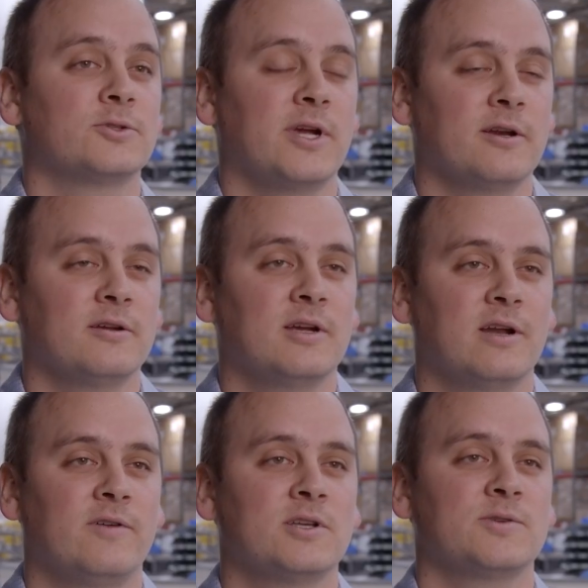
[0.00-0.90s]
trainer,
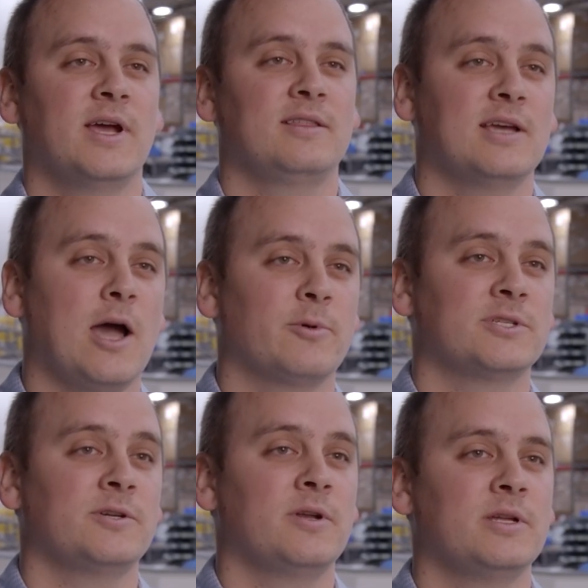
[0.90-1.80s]
and I've also had the
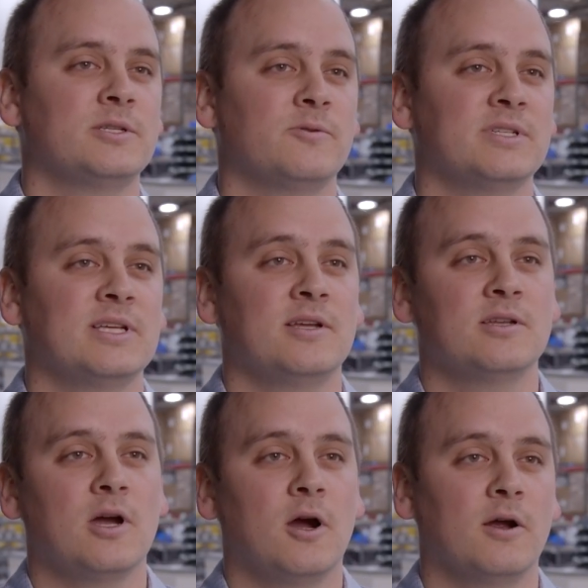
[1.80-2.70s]
opportunity to
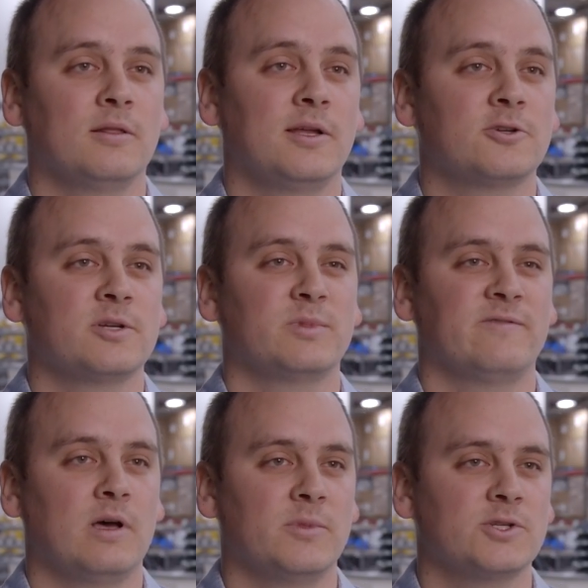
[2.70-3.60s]
attend our leadership
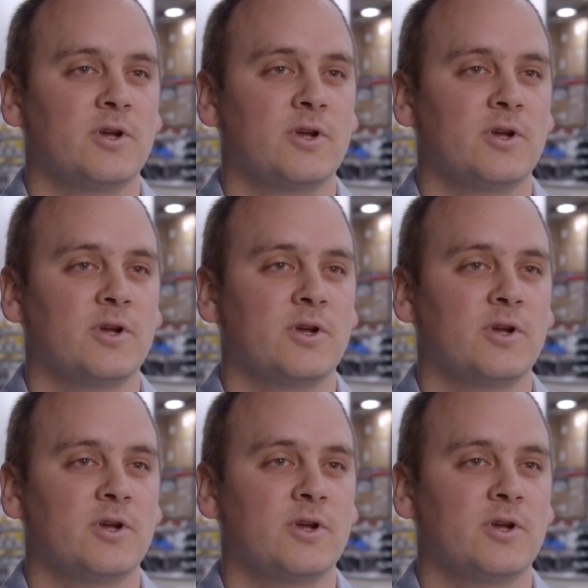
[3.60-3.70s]
development